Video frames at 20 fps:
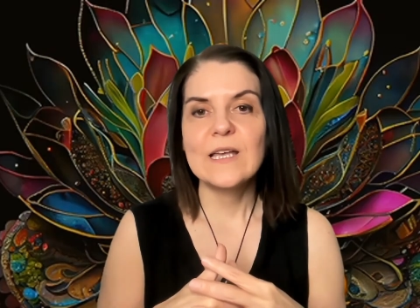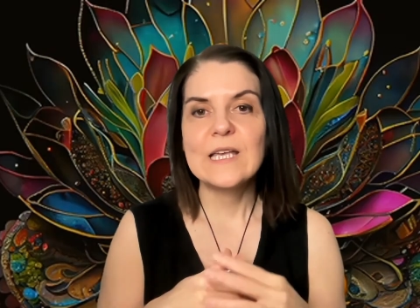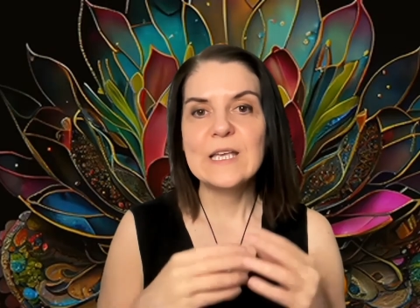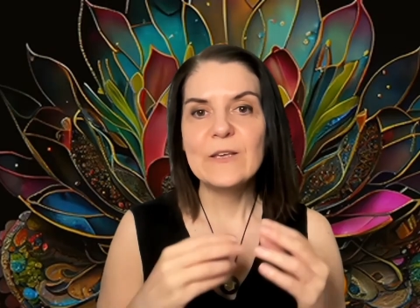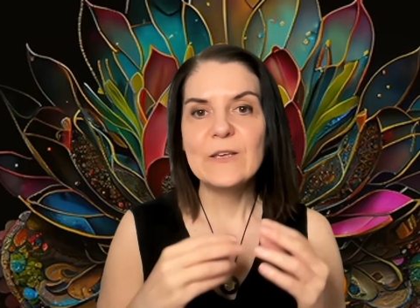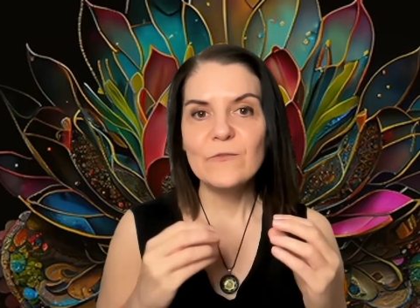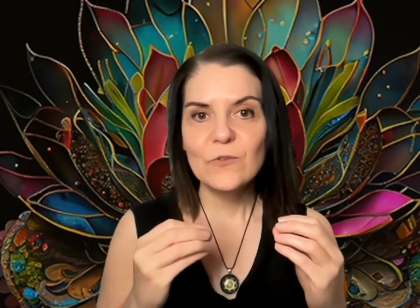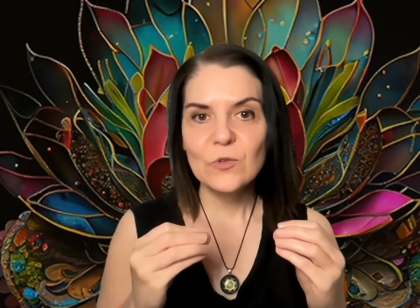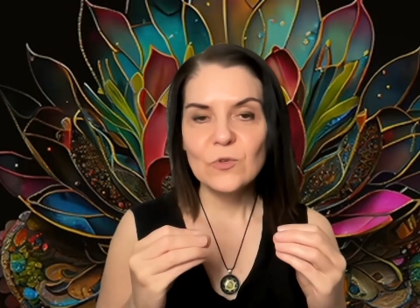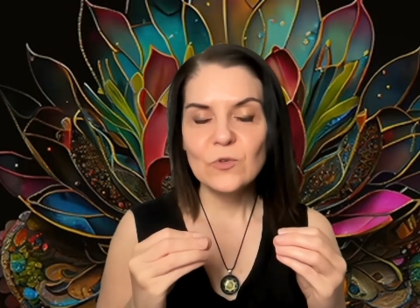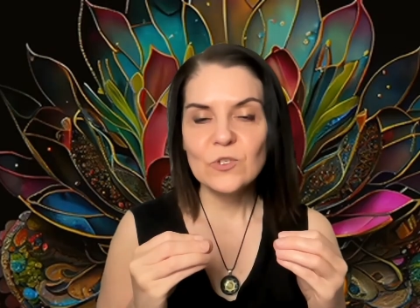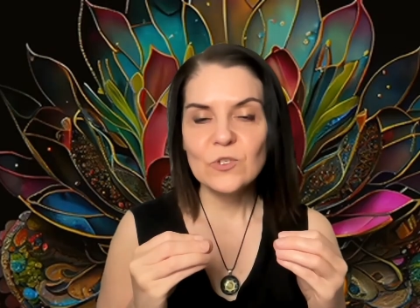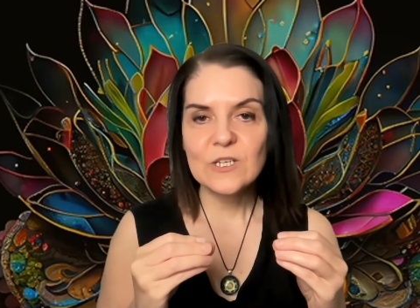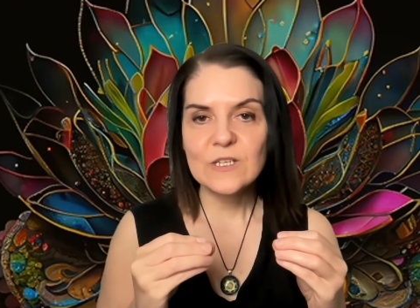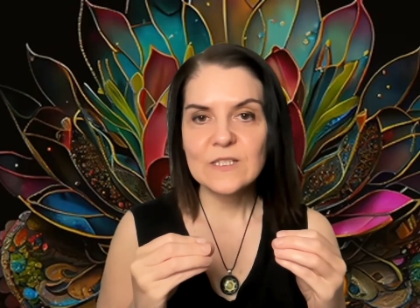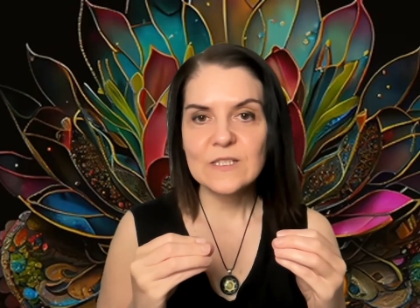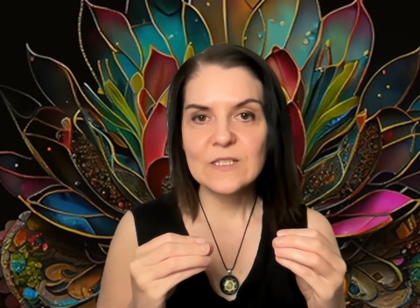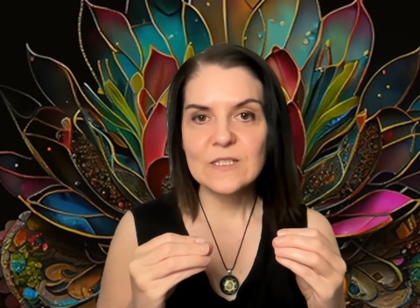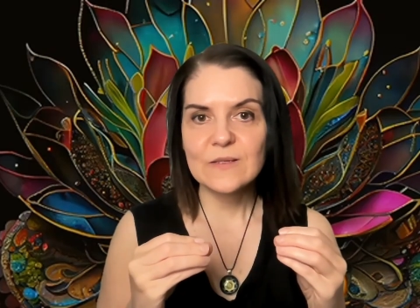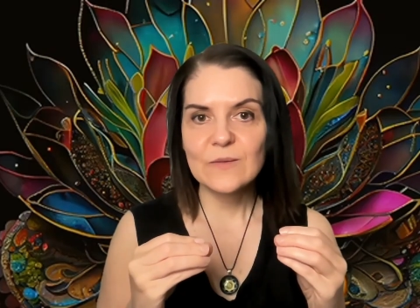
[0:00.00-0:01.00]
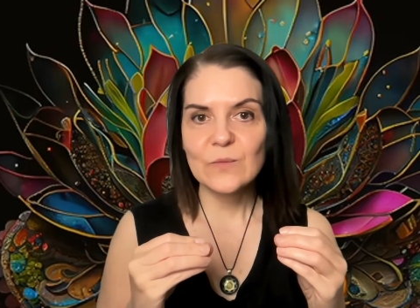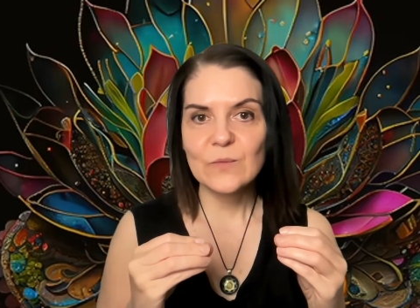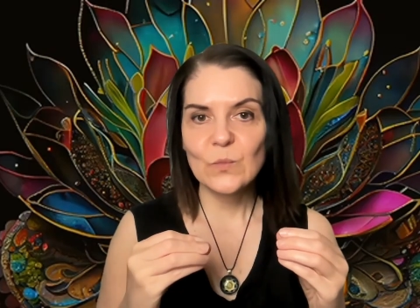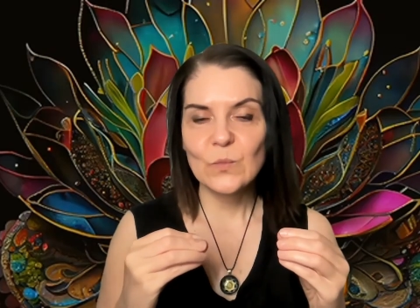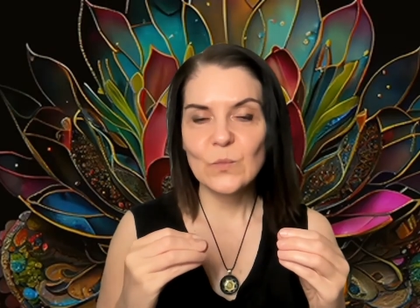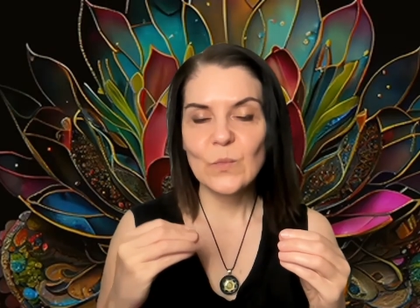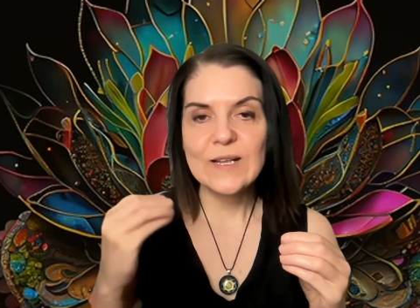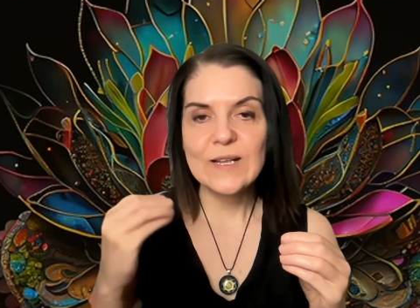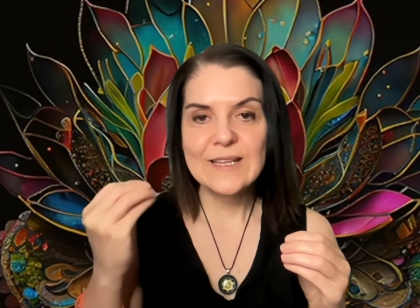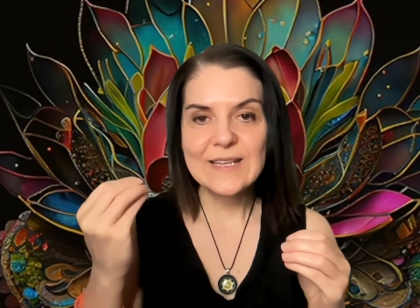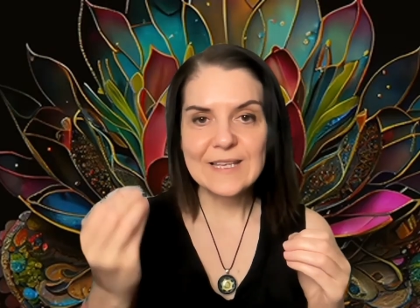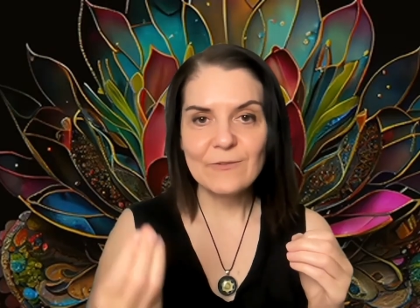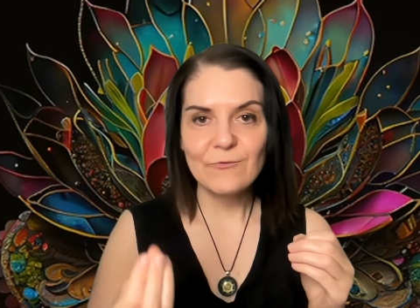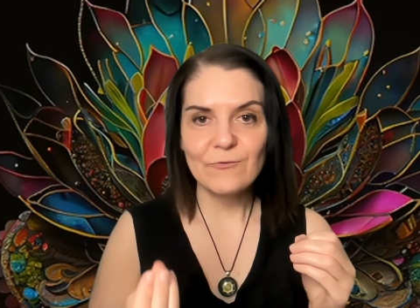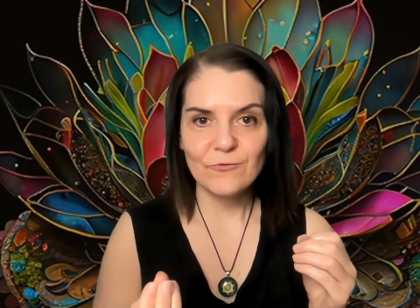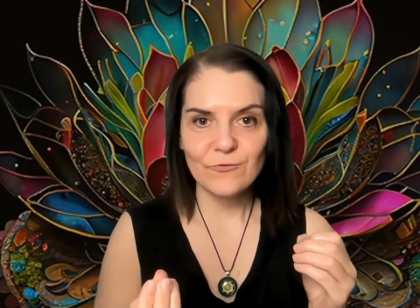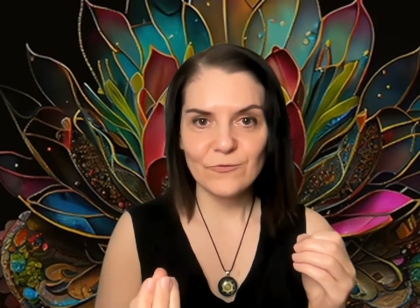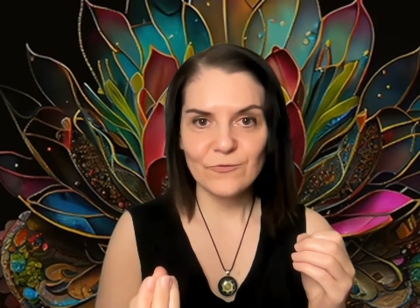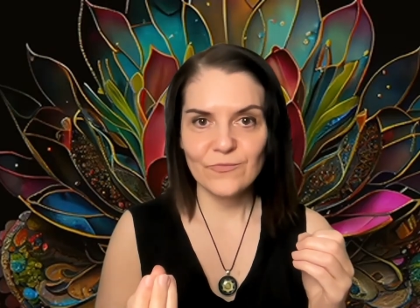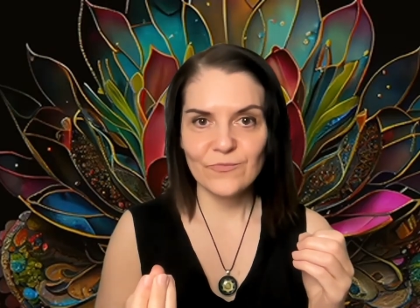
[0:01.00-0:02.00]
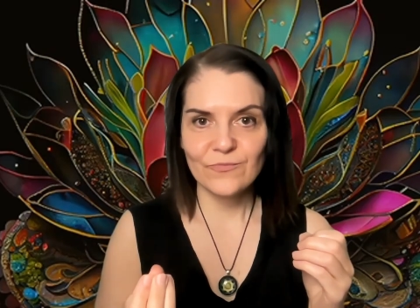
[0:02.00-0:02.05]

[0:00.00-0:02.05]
if you just believe,